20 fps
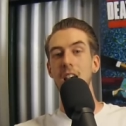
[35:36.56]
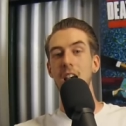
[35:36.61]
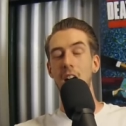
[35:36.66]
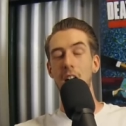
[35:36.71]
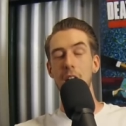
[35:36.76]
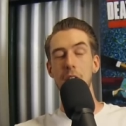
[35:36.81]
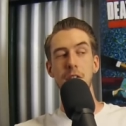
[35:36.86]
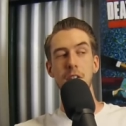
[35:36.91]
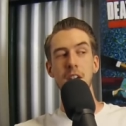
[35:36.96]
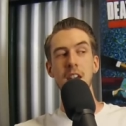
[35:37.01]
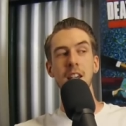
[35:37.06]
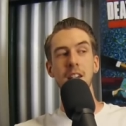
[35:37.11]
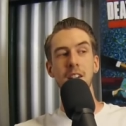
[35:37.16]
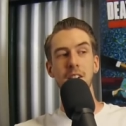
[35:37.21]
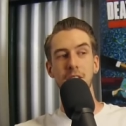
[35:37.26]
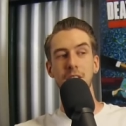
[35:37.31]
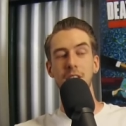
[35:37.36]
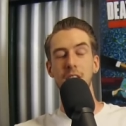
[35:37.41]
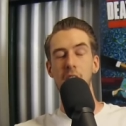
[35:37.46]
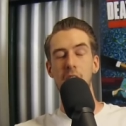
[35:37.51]
I
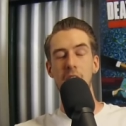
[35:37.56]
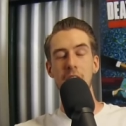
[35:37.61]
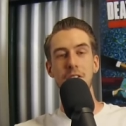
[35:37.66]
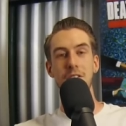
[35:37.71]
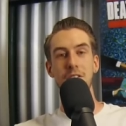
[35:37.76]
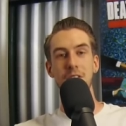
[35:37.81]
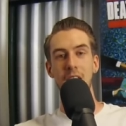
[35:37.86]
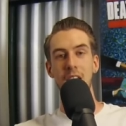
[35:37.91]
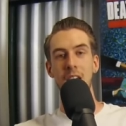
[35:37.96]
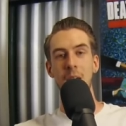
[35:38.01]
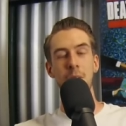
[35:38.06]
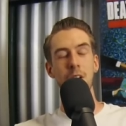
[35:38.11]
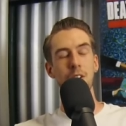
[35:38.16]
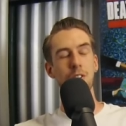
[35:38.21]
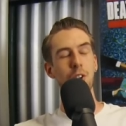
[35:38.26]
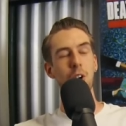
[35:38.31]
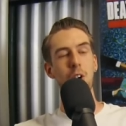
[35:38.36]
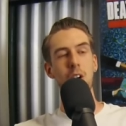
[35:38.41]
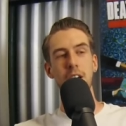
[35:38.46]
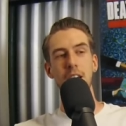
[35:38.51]
think, guys, and I'm
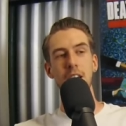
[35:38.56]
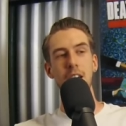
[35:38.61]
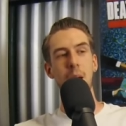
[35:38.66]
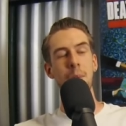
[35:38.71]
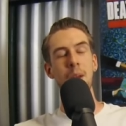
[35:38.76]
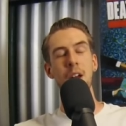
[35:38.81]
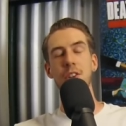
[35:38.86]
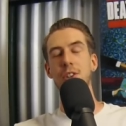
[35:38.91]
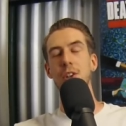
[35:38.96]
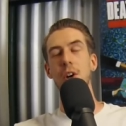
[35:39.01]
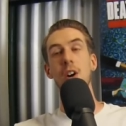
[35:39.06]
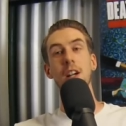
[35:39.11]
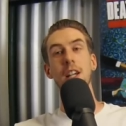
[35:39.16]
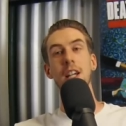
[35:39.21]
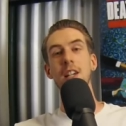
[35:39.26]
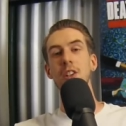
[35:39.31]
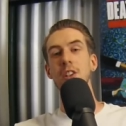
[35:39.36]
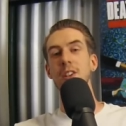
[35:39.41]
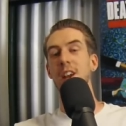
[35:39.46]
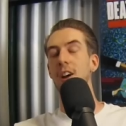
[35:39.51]
not talking, I'm not
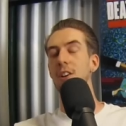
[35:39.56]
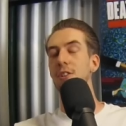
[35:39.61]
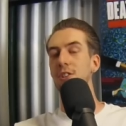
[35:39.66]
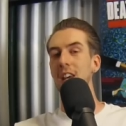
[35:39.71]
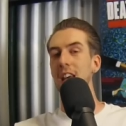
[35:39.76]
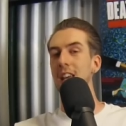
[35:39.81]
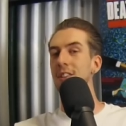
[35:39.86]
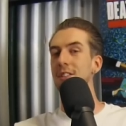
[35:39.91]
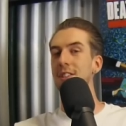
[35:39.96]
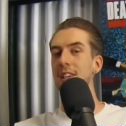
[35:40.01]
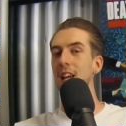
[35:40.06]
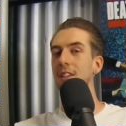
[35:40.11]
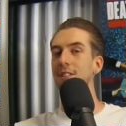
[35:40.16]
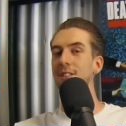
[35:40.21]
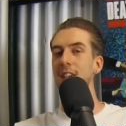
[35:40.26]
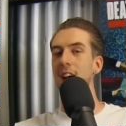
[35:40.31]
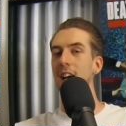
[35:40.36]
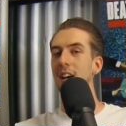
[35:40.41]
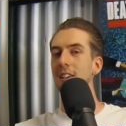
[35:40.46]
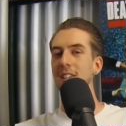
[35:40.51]
talking, you know, Jen
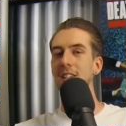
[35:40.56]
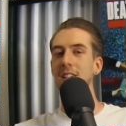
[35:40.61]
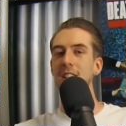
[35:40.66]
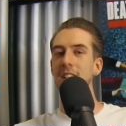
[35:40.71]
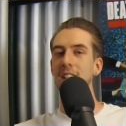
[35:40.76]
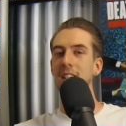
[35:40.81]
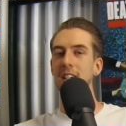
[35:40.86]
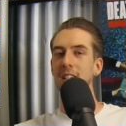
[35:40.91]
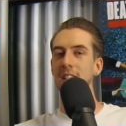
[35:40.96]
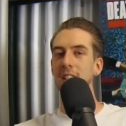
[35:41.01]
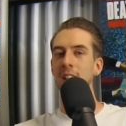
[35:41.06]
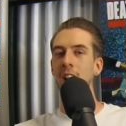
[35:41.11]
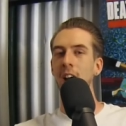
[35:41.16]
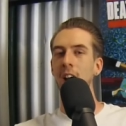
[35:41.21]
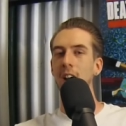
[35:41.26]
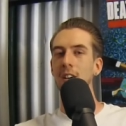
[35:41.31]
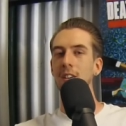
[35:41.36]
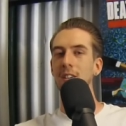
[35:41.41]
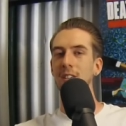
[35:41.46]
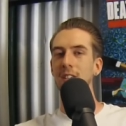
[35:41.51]
Selter, you
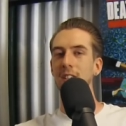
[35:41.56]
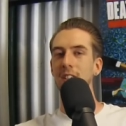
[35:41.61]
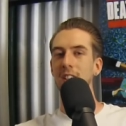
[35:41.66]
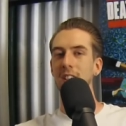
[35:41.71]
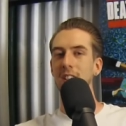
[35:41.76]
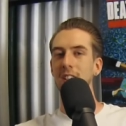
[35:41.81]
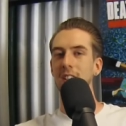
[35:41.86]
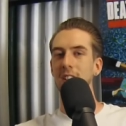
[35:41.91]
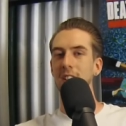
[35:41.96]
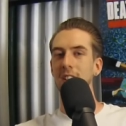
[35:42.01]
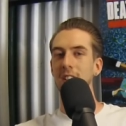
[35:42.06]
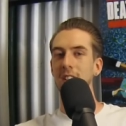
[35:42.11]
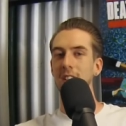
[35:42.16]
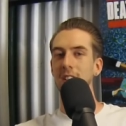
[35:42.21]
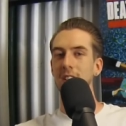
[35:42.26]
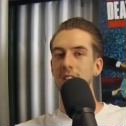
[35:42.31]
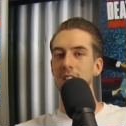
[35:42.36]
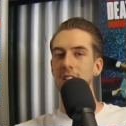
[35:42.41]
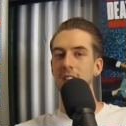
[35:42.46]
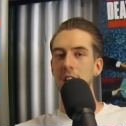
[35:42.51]
know,
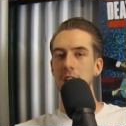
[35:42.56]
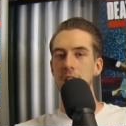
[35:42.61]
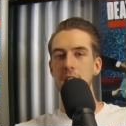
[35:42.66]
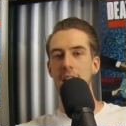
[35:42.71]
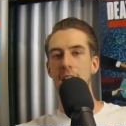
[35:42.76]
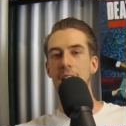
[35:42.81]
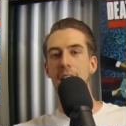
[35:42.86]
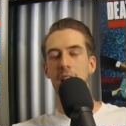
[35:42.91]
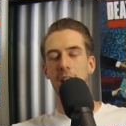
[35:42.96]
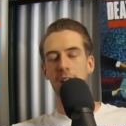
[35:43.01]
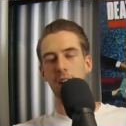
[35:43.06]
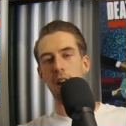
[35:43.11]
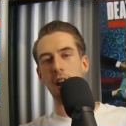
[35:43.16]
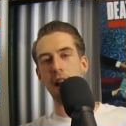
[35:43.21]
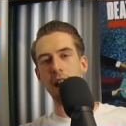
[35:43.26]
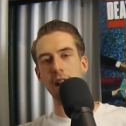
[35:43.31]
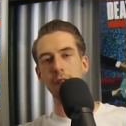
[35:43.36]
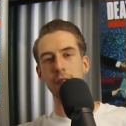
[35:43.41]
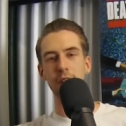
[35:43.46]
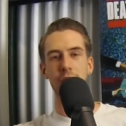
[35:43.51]

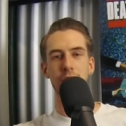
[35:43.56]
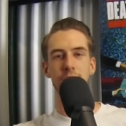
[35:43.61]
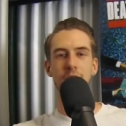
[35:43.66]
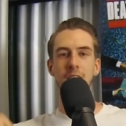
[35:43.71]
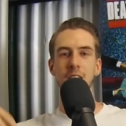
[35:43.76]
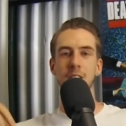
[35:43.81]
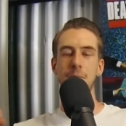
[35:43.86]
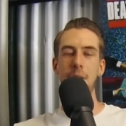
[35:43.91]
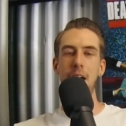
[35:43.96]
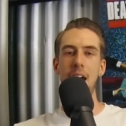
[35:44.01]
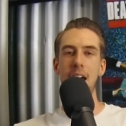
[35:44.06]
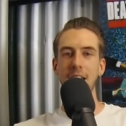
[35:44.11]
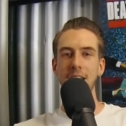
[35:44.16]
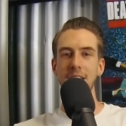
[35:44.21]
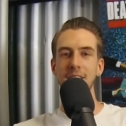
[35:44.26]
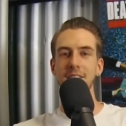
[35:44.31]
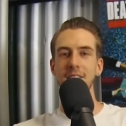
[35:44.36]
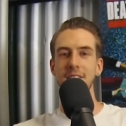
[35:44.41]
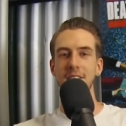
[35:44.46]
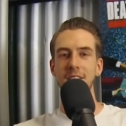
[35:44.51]
outline of a six pack,
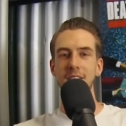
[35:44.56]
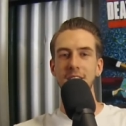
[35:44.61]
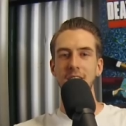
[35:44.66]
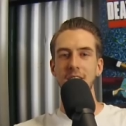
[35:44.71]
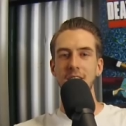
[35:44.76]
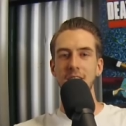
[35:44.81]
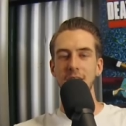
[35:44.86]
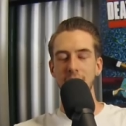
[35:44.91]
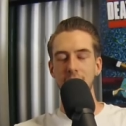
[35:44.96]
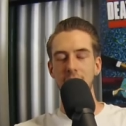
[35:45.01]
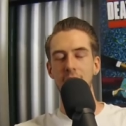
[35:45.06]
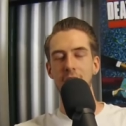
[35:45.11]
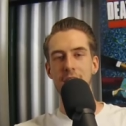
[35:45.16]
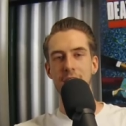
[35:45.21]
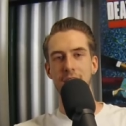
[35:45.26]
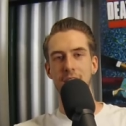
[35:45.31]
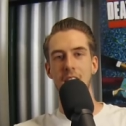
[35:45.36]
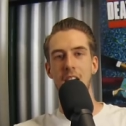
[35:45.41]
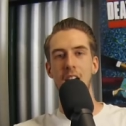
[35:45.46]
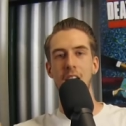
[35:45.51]

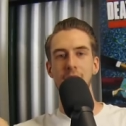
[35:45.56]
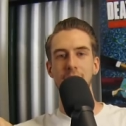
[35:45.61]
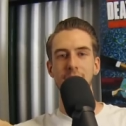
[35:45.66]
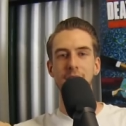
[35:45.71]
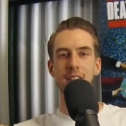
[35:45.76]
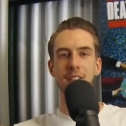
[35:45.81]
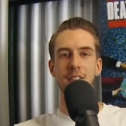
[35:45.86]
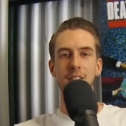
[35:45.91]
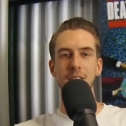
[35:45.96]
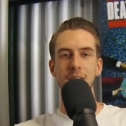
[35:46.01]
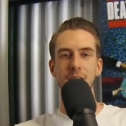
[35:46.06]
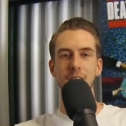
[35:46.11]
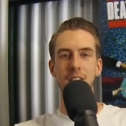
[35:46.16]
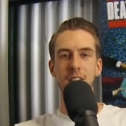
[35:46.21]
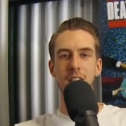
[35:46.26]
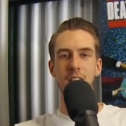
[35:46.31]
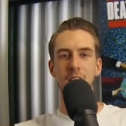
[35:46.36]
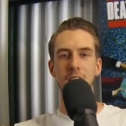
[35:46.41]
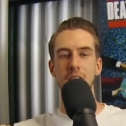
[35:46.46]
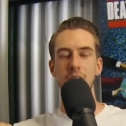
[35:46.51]
nice ass,
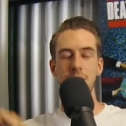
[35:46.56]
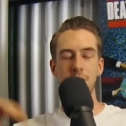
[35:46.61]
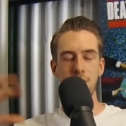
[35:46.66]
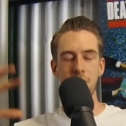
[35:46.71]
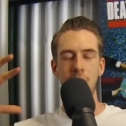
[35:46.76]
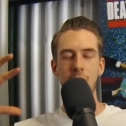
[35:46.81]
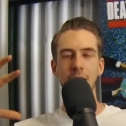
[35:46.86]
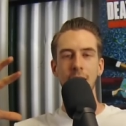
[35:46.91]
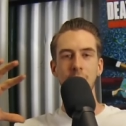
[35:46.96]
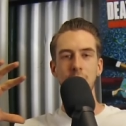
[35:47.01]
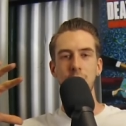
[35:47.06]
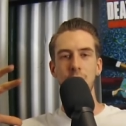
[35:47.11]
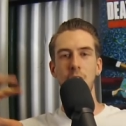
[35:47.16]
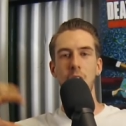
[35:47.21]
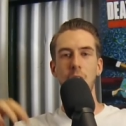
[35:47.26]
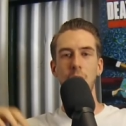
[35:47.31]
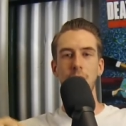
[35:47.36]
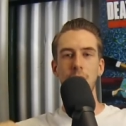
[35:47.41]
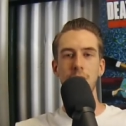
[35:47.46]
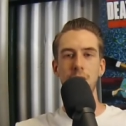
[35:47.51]
tiny
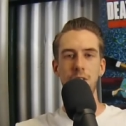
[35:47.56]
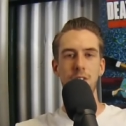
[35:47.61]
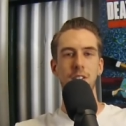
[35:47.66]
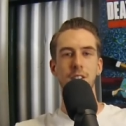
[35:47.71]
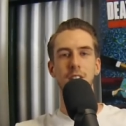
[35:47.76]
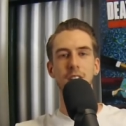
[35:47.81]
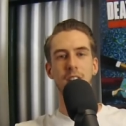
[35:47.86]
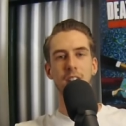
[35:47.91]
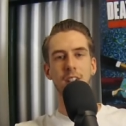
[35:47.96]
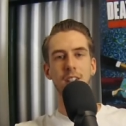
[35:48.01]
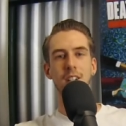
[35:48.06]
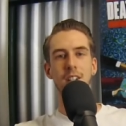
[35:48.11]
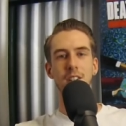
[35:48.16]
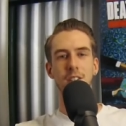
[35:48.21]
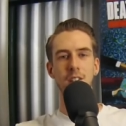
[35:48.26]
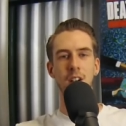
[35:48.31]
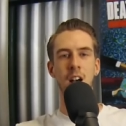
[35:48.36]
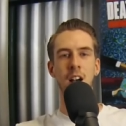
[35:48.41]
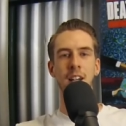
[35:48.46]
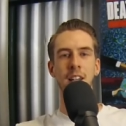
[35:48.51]
shoulders,
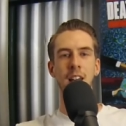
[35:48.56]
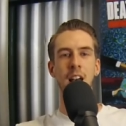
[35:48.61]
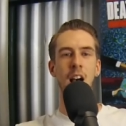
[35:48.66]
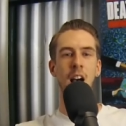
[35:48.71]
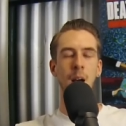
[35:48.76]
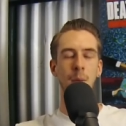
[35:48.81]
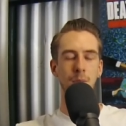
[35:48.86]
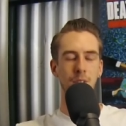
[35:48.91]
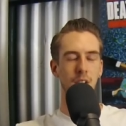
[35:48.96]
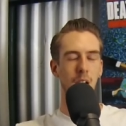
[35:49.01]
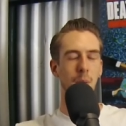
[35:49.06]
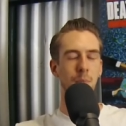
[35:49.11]
tiny arms.